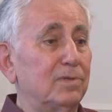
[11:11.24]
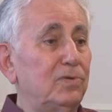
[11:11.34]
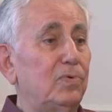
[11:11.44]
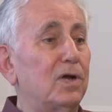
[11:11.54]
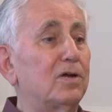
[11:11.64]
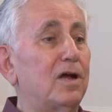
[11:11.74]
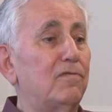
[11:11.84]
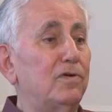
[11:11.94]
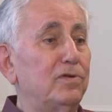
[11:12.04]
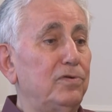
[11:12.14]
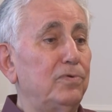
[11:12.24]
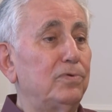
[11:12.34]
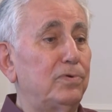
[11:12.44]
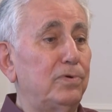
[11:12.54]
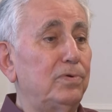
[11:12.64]
to uncover new
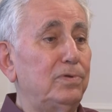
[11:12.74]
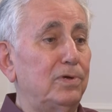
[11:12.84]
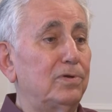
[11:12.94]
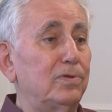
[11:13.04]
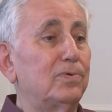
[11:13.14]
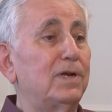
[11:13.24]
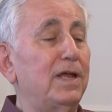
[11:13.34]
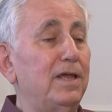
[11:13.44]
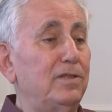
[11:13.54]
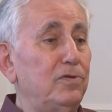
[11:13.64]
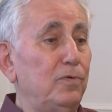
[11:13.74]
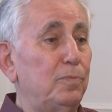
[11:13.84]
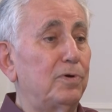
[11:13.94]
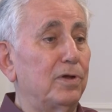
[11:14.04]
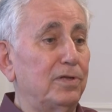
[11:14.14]
truth or to create new
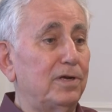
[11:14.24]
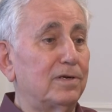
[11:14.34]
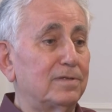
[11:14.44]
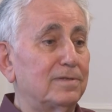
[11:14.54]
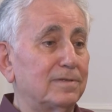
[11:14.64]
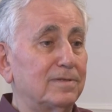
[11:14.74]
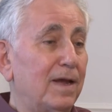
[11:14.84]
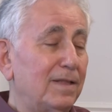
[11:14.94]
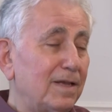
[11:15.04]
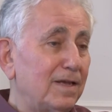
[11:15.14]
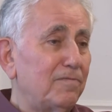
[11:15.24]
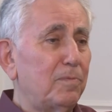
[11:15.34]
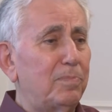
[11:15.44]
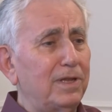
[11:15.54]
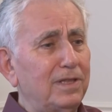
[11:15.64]
products. And I have
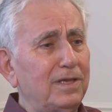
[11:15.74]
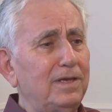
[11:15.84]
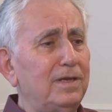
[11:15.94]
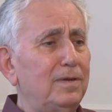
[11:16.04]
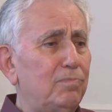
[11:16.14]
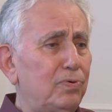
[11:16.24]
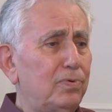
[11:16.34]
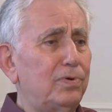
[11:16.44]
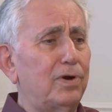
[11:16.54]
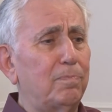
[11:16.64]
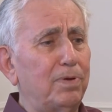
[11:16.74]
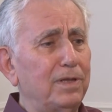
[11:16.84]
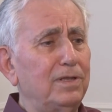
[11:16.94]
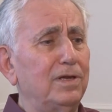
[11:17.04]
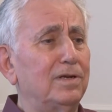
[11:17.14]
a pretty poor
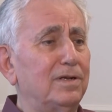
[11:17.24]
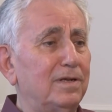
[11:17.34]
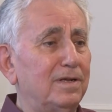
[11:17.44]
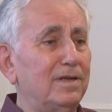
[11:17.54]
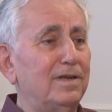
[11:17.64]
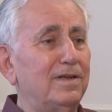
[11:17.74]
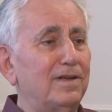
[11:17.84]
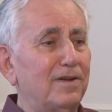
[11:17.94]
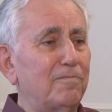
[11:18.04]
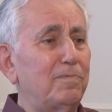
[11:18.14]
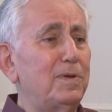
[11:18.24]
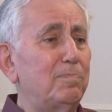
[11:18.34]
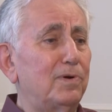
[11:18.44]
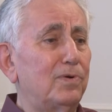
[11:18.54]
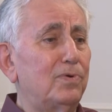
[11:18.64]
opinion of
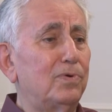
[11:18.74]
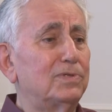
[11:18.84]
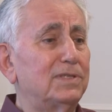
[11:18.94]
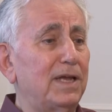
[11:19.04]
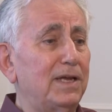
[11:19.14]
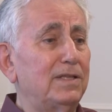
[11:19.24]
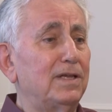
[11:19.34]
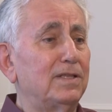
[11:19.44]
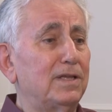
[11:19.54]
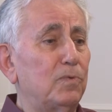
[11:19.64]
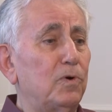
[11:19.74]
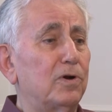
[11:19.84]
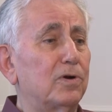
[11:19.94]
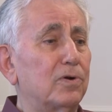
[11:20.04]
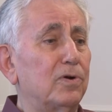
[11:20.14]
people who say that they
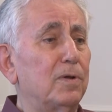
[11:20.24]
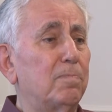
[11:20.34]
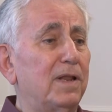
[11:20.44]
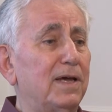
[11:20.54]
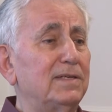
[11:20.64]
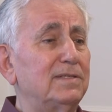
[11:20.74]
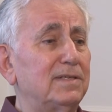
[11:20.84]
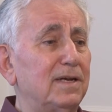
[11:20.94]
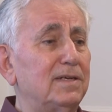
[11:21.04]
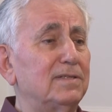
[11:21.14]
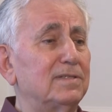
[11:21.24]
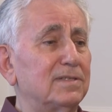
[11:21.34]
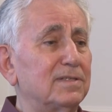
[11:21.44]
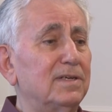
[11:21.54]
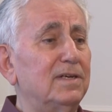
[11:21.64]
work on applied
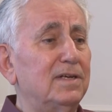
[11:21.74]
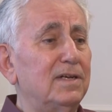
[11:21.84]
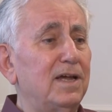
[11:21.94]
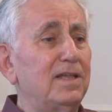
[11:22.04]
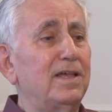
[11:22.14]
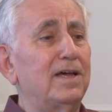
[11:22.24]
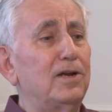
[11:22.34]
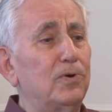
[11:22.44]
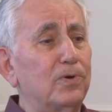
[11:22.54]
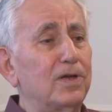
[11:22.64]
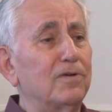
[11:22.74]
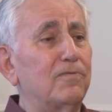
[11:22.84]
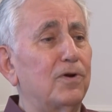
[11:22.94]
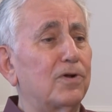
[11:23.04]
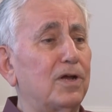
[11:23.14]
science and are looking
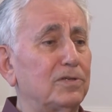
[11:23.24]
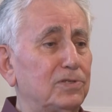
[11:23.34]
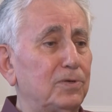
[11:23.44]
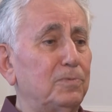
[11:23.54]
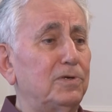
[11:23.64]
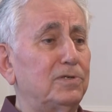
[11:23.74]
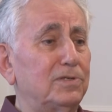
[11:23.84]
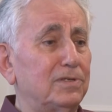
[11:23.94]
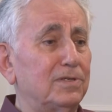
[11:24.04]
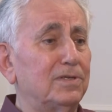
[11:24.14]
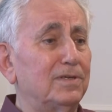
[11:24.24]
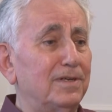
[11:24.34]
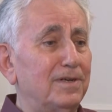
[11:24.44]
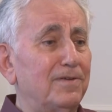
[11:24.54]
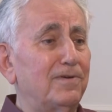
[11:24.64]
for customers
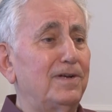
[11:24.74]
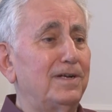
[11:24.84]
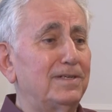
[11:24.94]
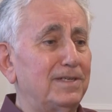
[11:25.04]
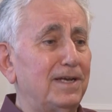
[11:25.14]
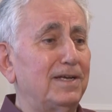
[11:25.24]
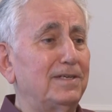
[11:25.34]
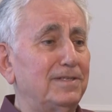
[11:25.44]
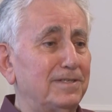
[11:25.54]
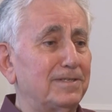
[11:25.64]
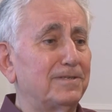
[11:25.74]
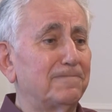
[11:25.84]
for their science.